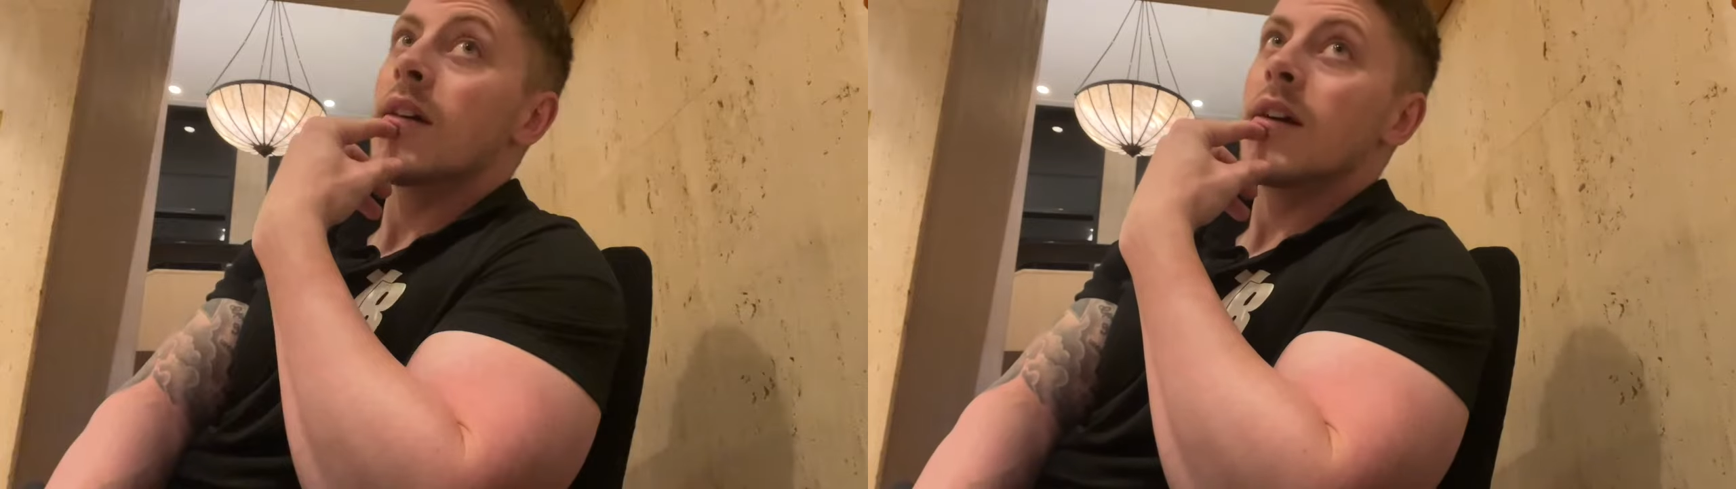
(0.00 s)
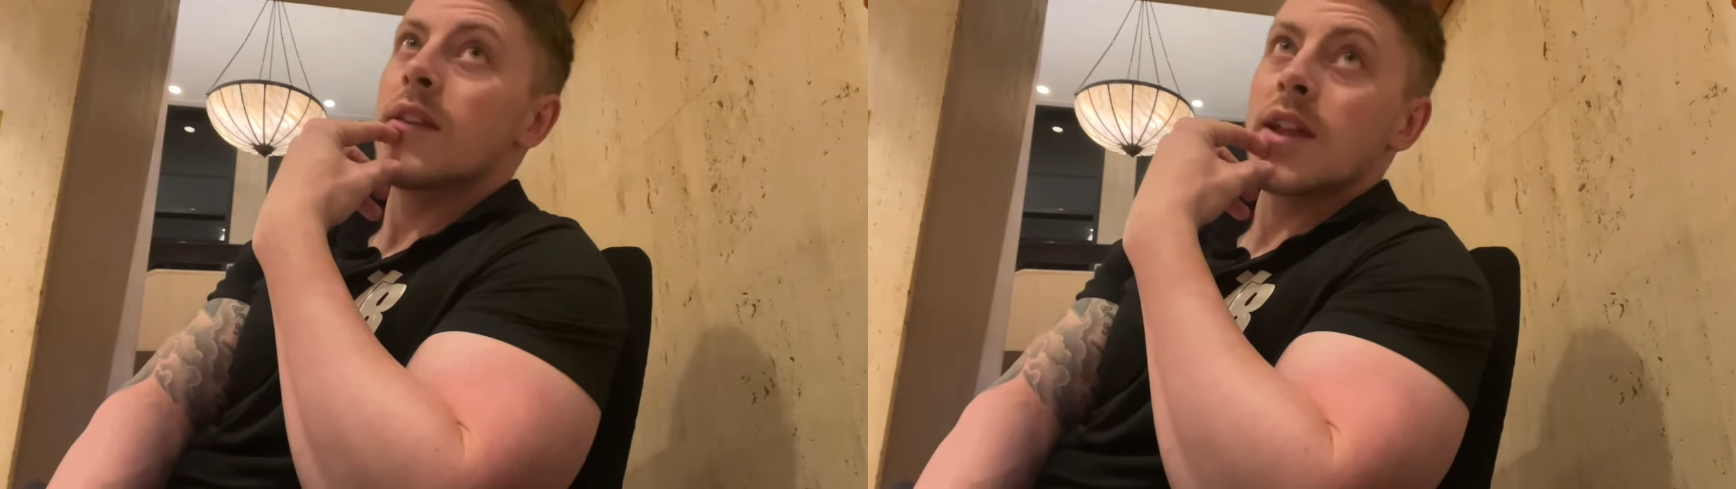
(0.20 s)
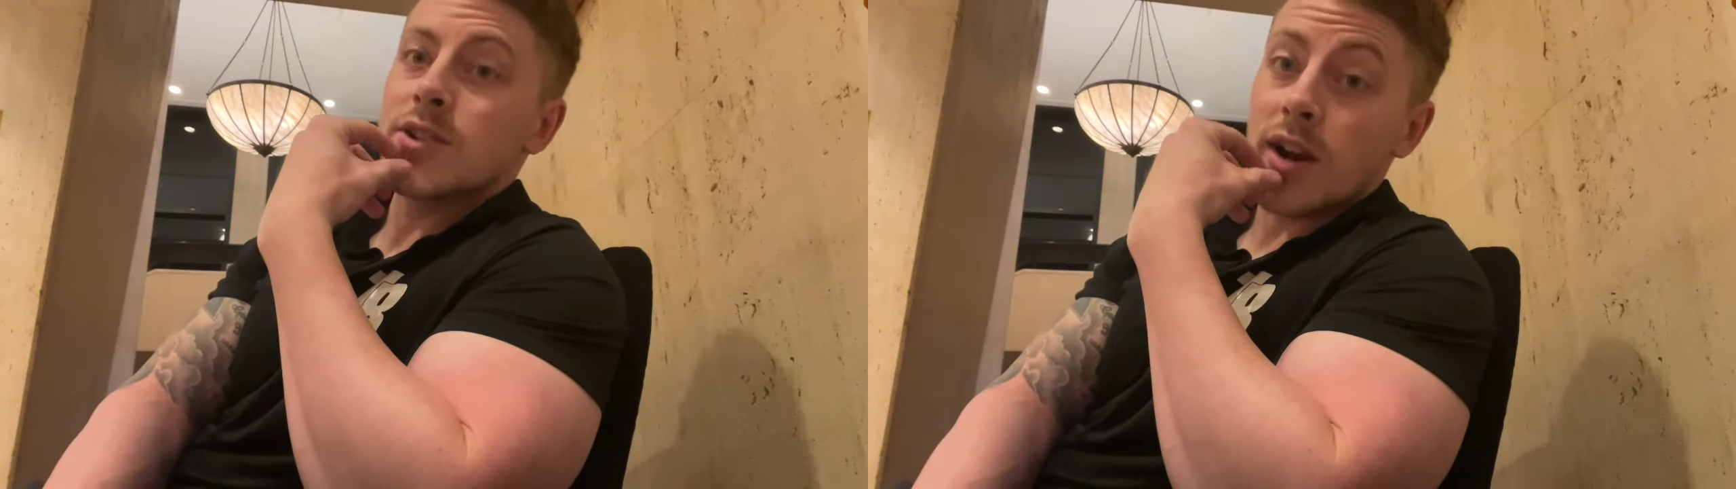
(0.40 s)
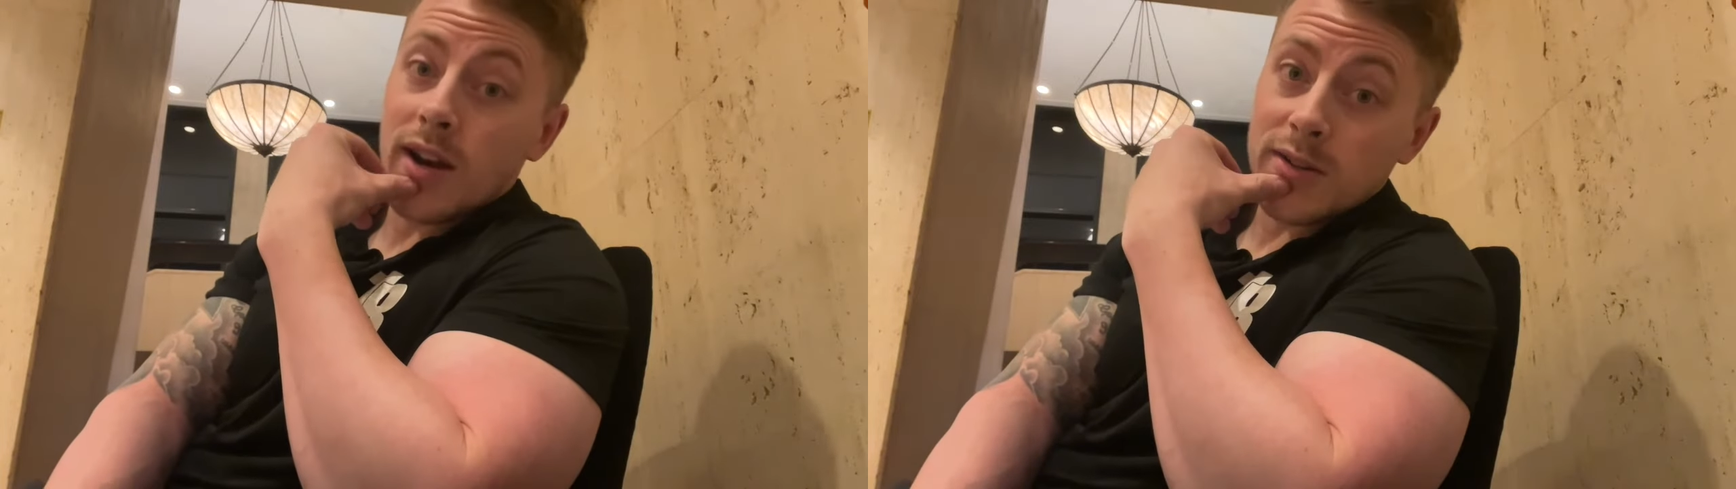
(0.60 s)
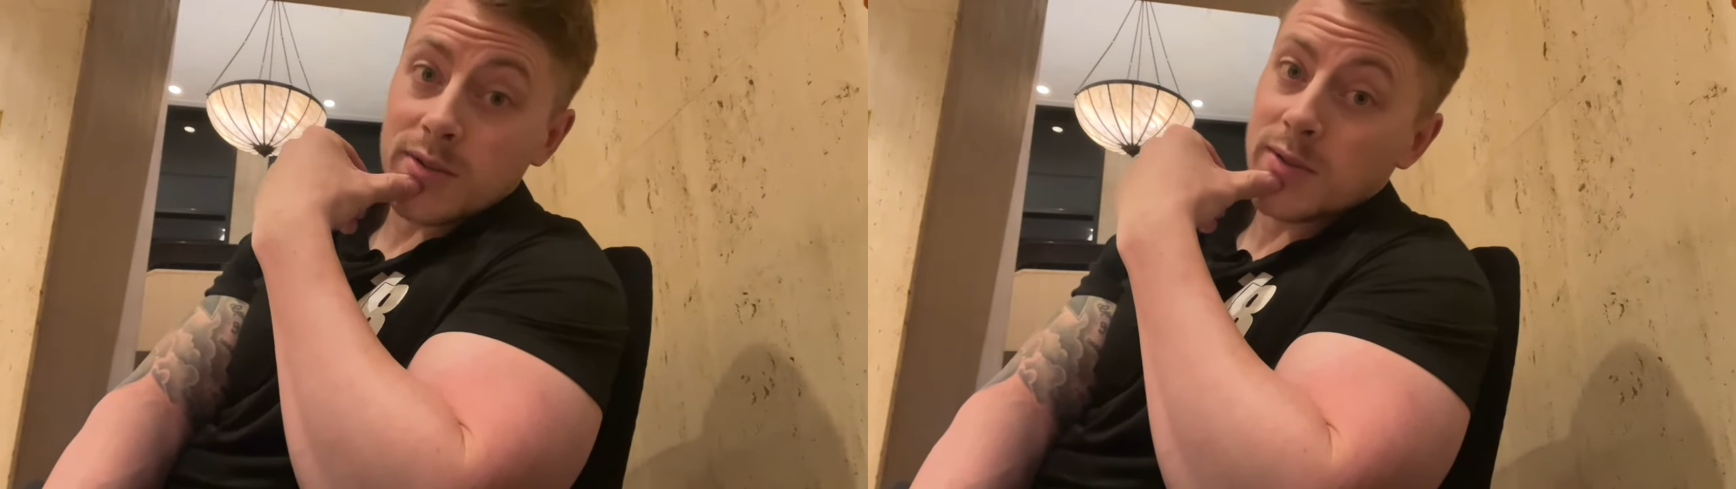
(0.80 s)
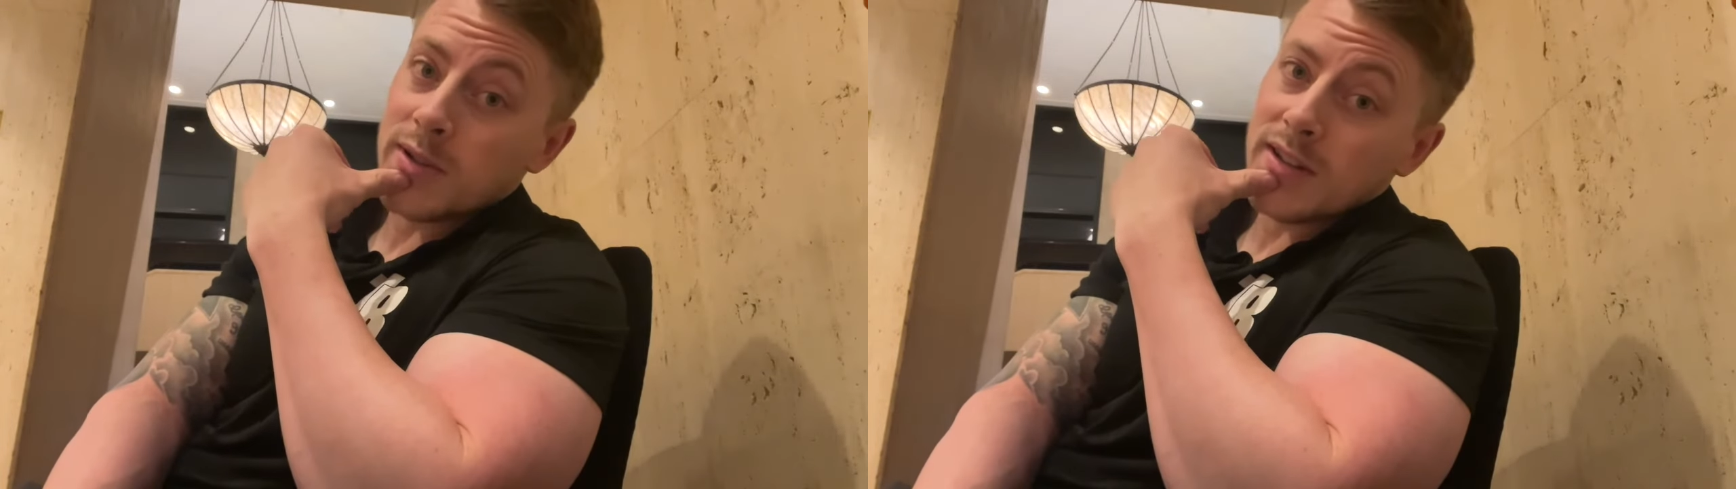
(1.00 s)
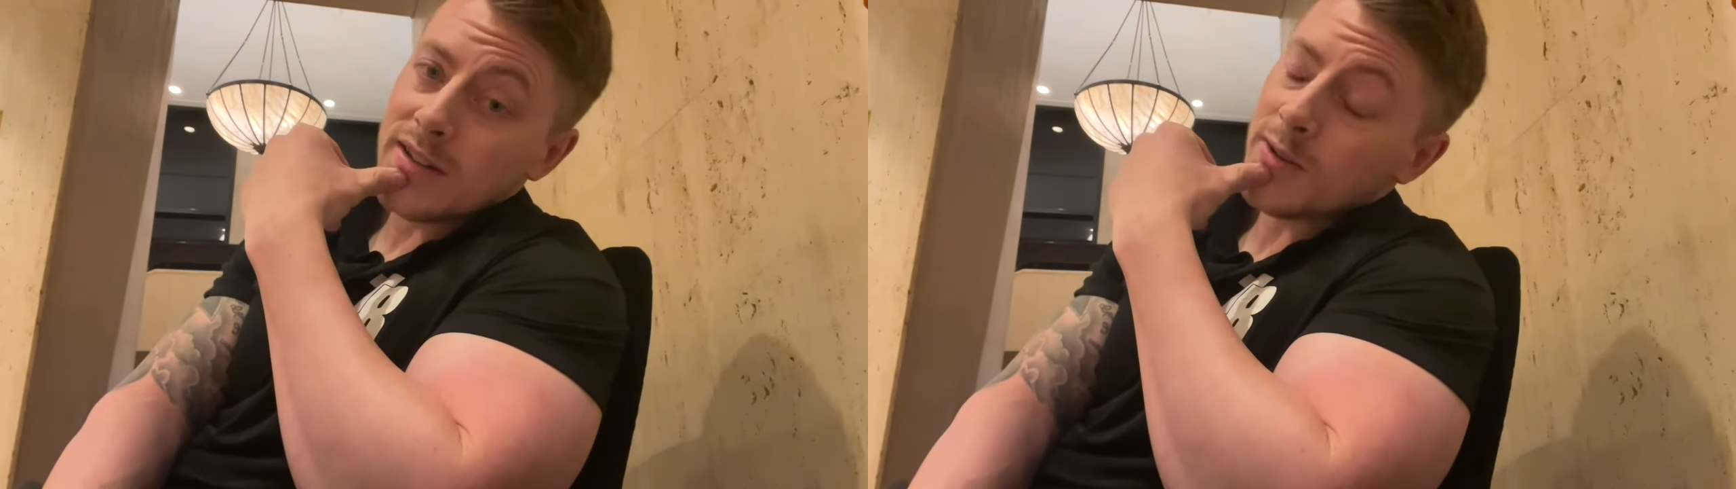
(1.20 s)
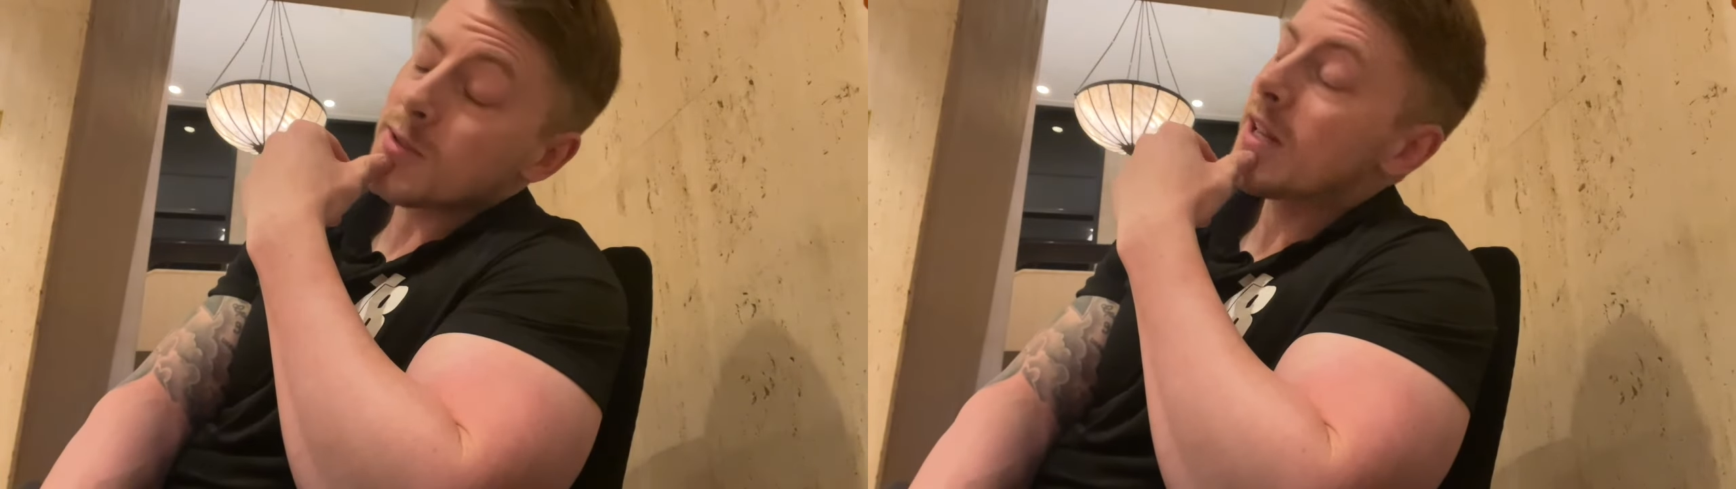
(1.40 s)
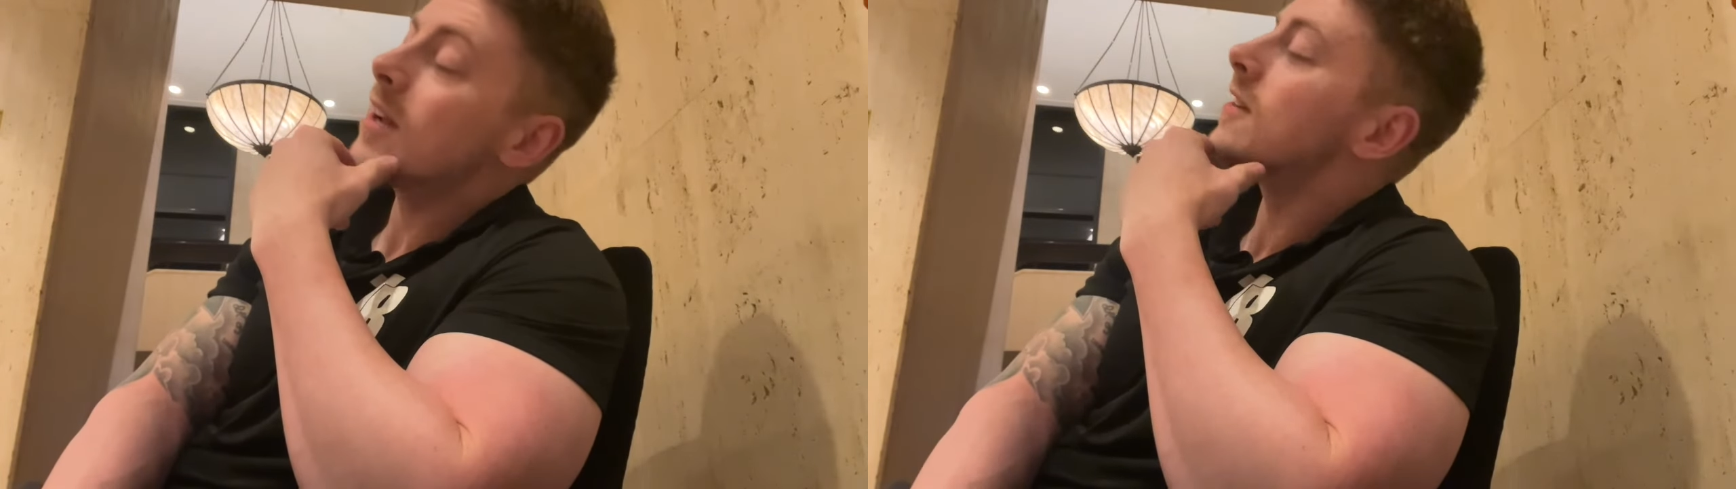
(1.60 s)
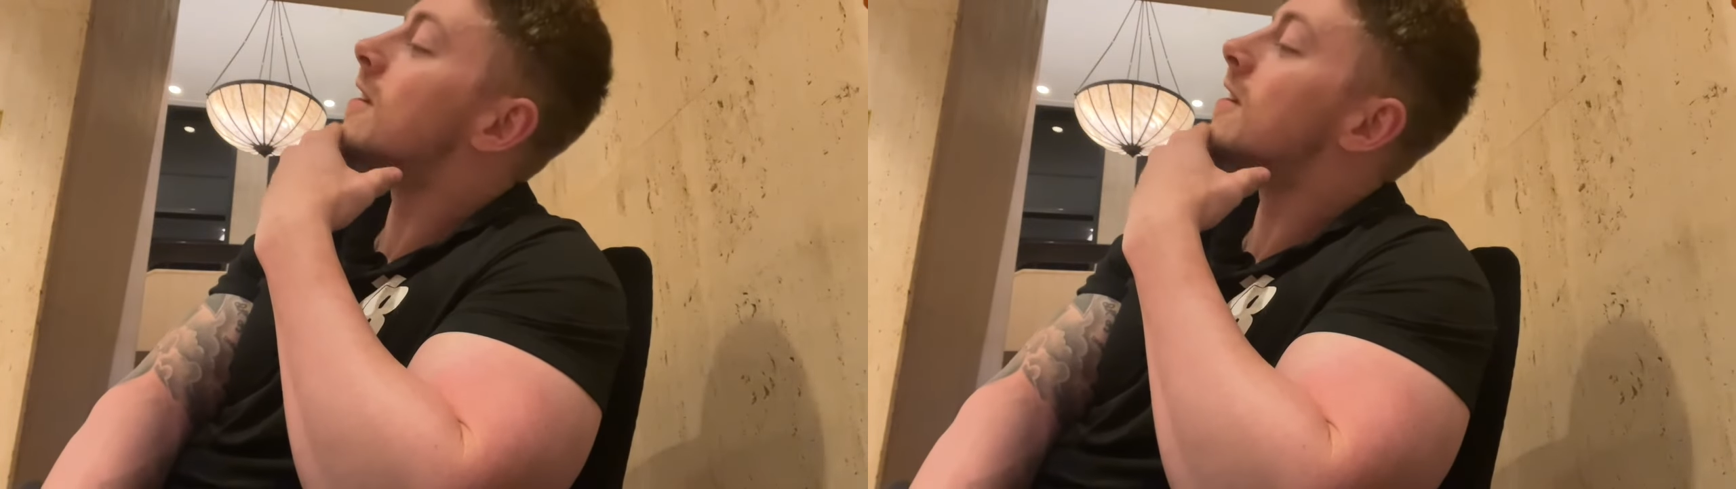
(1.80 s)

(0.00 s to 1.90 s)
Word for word: and they try not to ruin it the whole day.